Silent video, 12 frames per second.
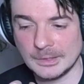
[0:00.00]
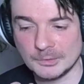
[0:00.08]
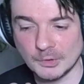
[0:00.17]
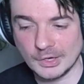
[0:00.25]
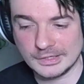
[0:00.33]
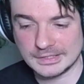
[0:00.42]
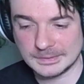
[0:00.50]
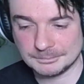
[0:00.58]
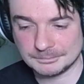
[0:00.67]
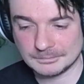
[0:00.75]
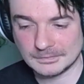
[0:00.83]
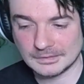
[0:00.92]
rock
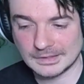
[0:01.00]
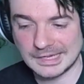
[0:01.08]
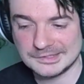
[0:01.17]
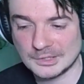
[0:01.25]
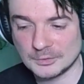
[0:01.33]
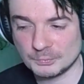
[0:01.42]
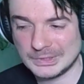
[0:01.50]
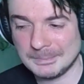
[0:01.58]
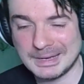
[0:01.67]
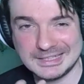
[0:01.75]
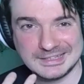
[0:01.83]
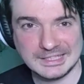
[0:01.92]
is not really
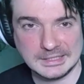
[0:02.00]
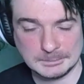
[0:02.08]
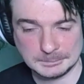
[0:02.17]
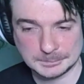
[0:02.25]
my thing.